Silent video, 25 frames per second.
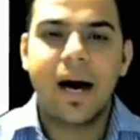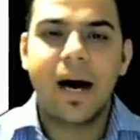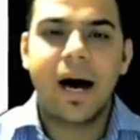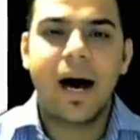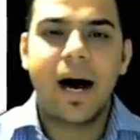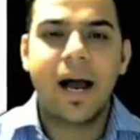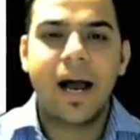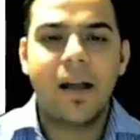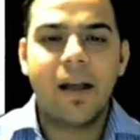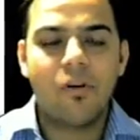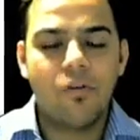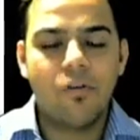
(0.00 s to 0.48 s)

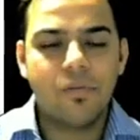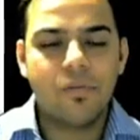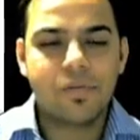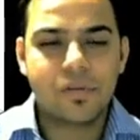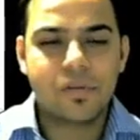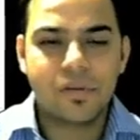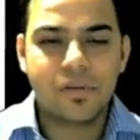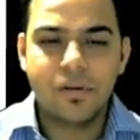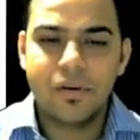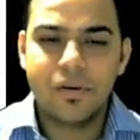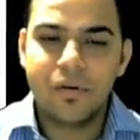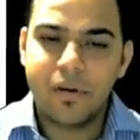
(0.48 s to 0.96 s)
I hope
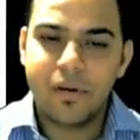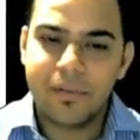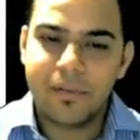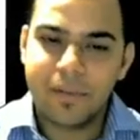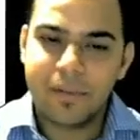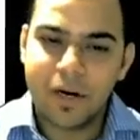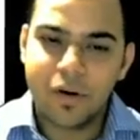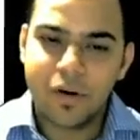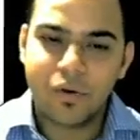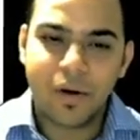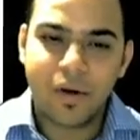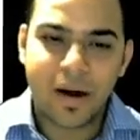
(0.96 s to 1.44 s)
so you
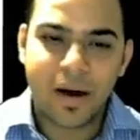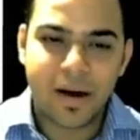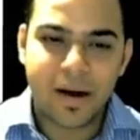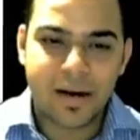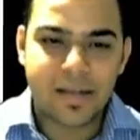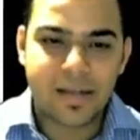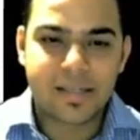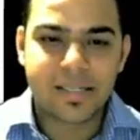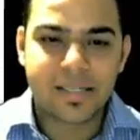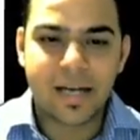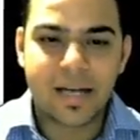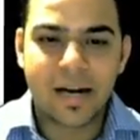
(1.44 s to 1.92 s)
able to
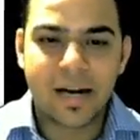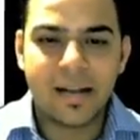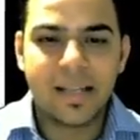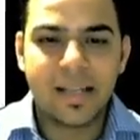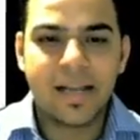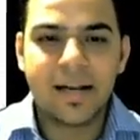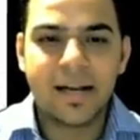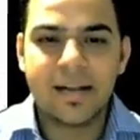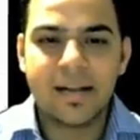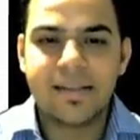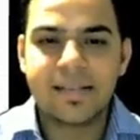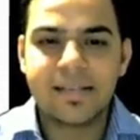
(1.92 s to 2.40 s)
understand the
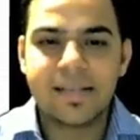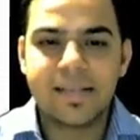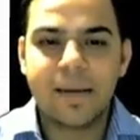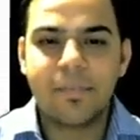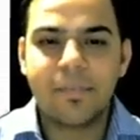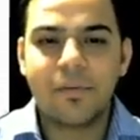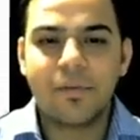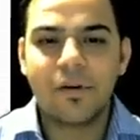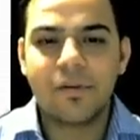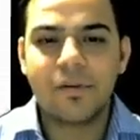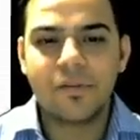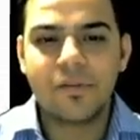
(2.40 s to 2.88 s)

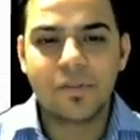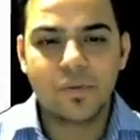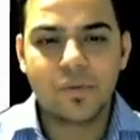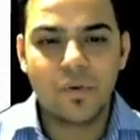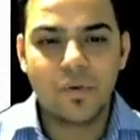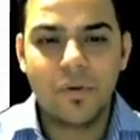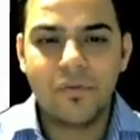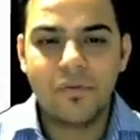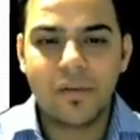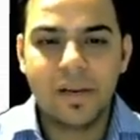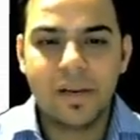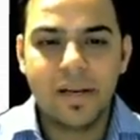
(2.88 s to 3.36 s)
concept of
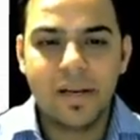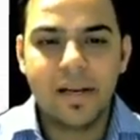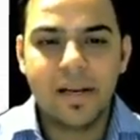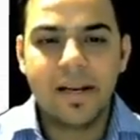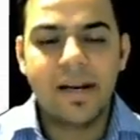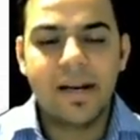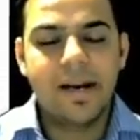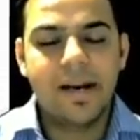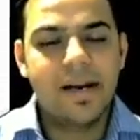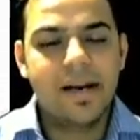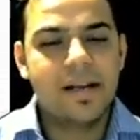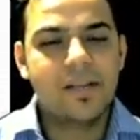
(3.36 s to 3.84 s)
SWIFT.
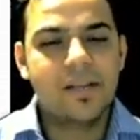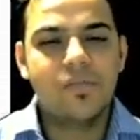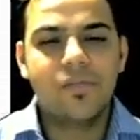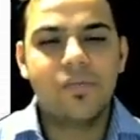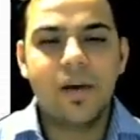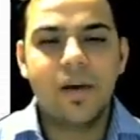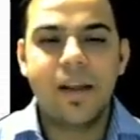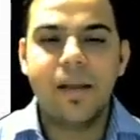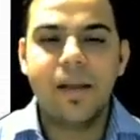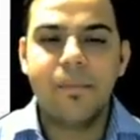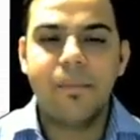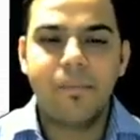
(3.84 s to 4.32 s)
It is
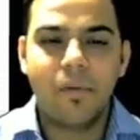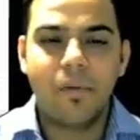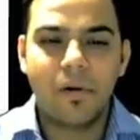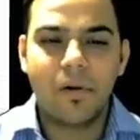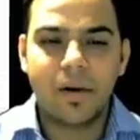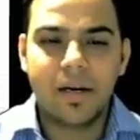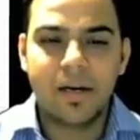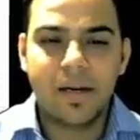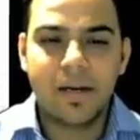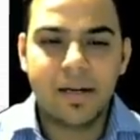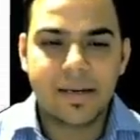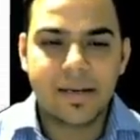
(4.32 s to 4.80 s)
very
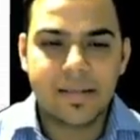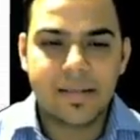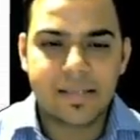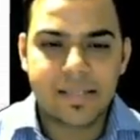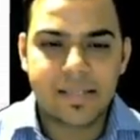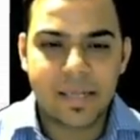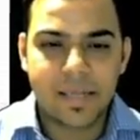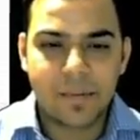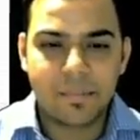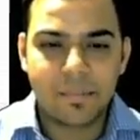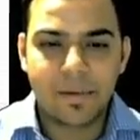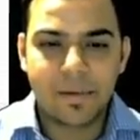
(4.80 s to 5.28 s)
important
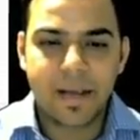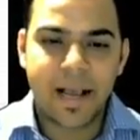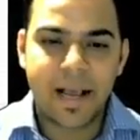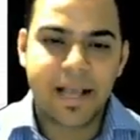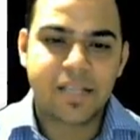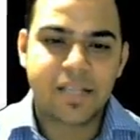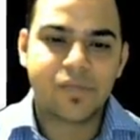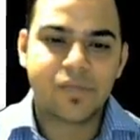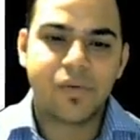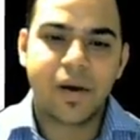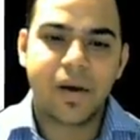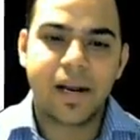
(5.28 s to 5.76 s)
concept
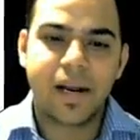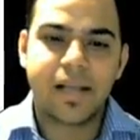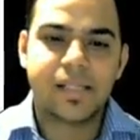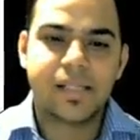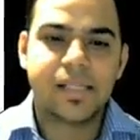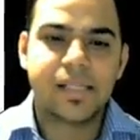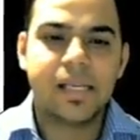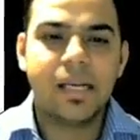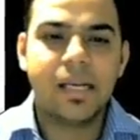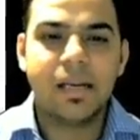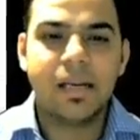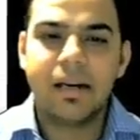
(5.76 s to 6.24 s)
as far as
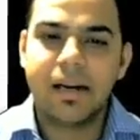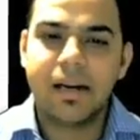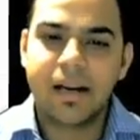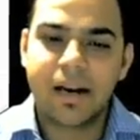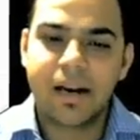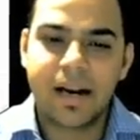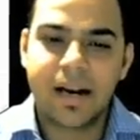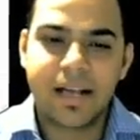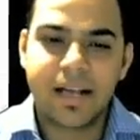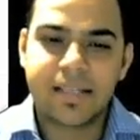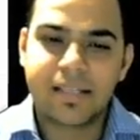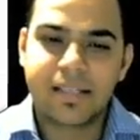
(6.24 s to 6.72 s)
the
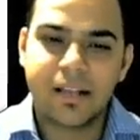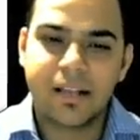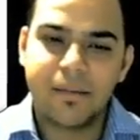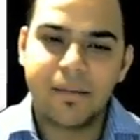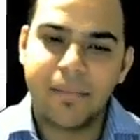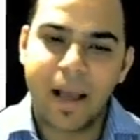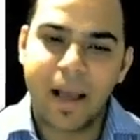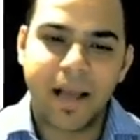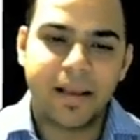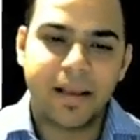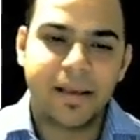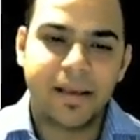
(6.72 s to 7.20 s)
international
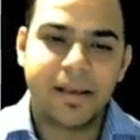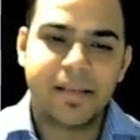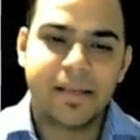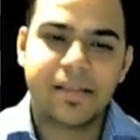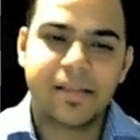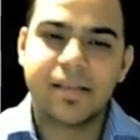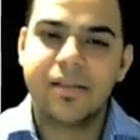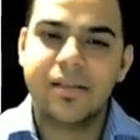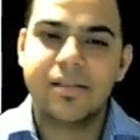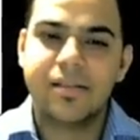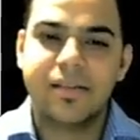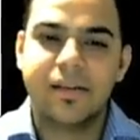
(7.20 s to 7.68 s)
banking is
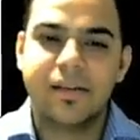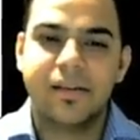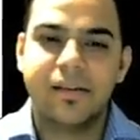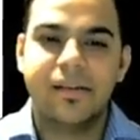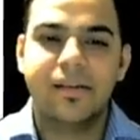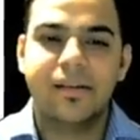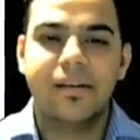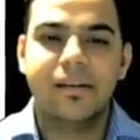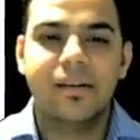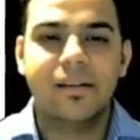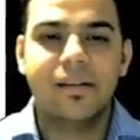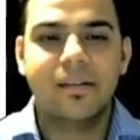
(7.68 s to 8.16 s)
concerned.
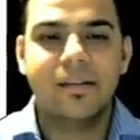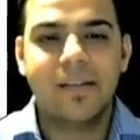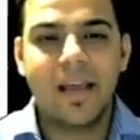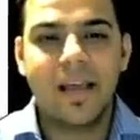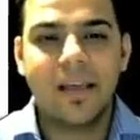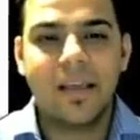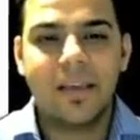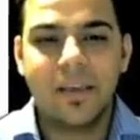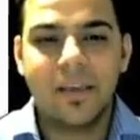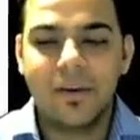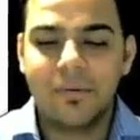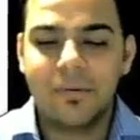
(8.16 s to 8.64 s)

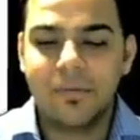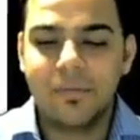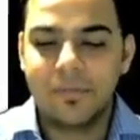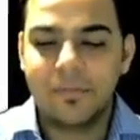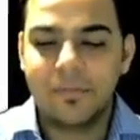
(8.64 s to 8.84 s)
Thank you.